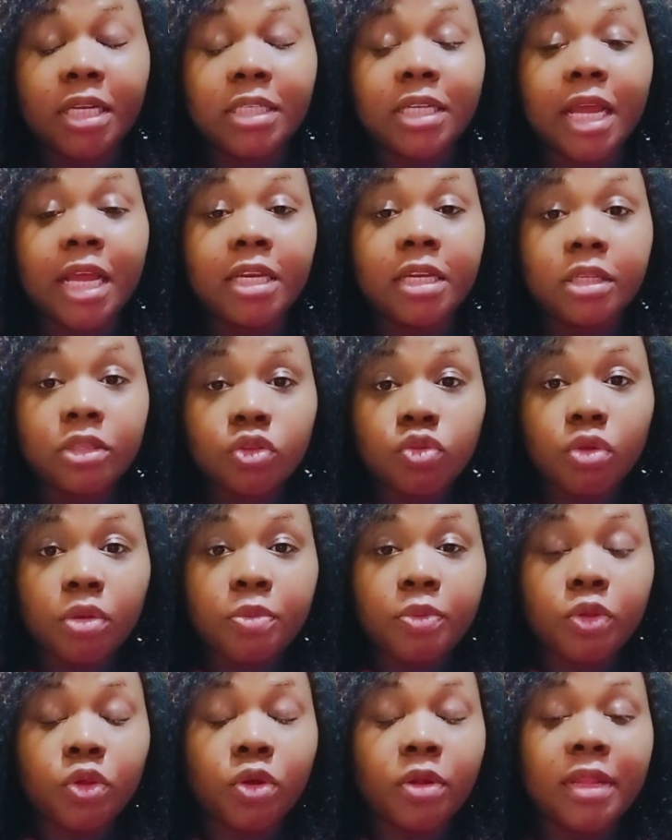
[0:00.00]
a
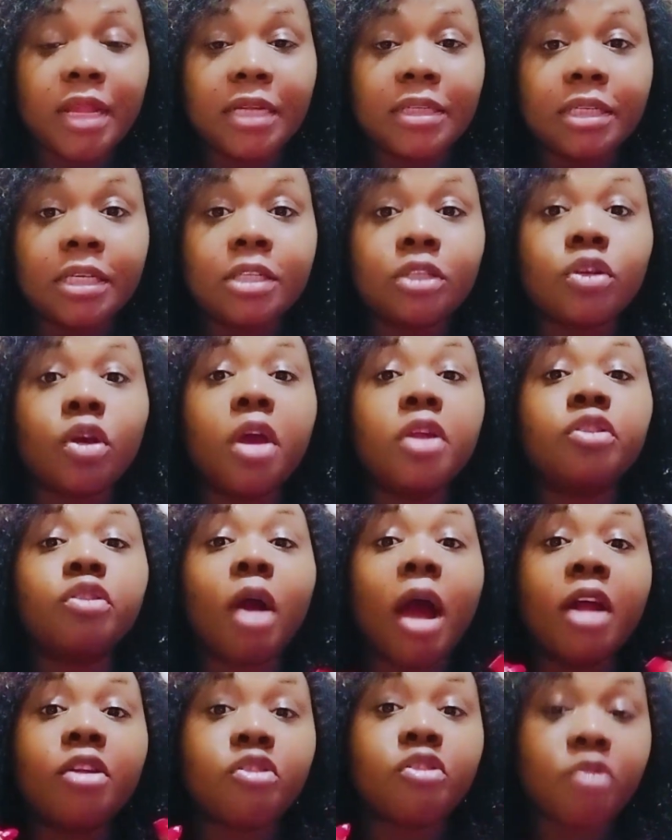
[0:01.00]
description that is going to
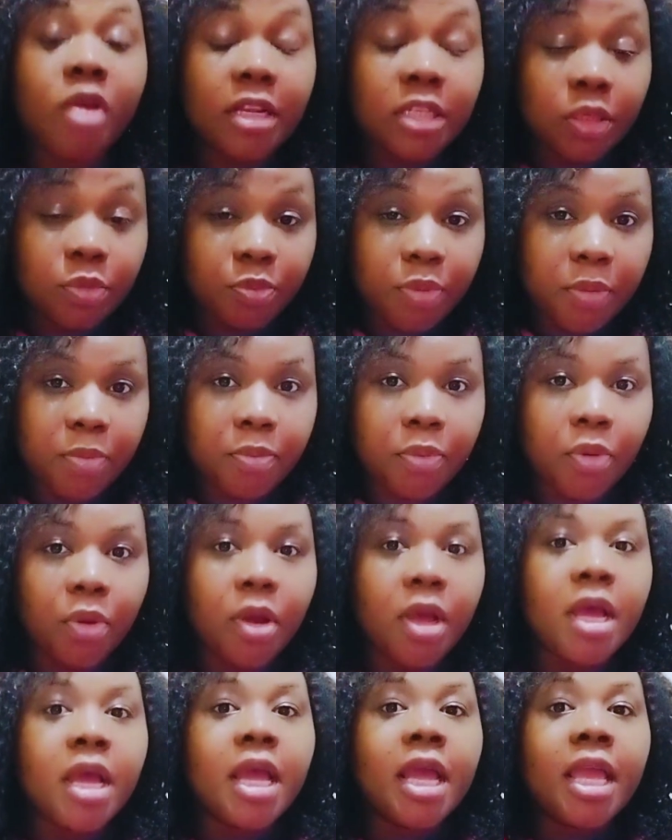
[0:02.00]
attract people
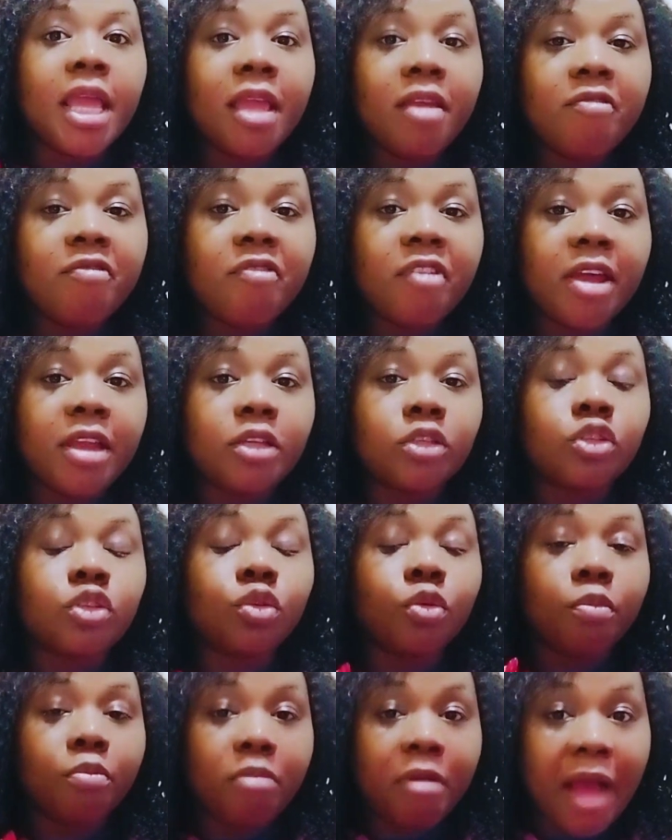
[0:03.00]
even to
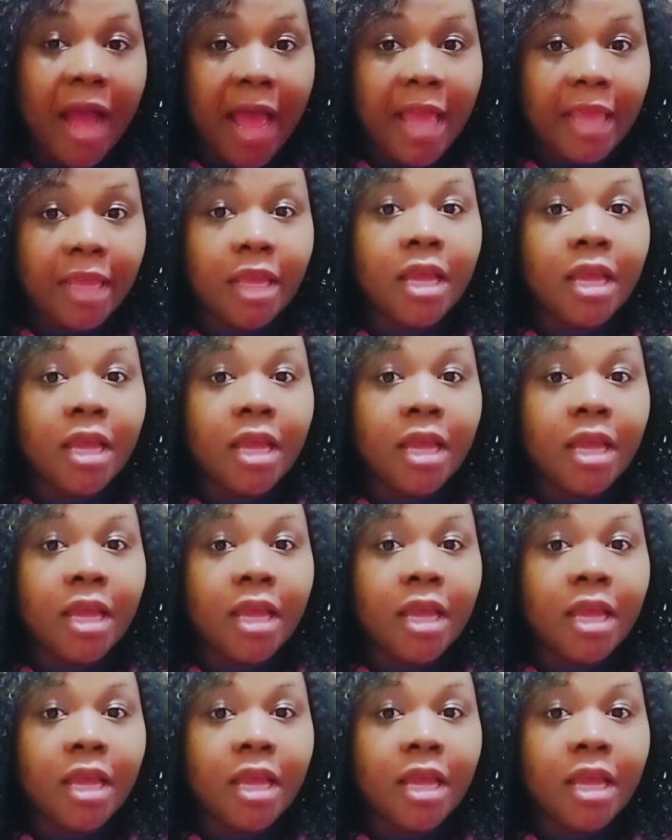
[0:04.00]
buy,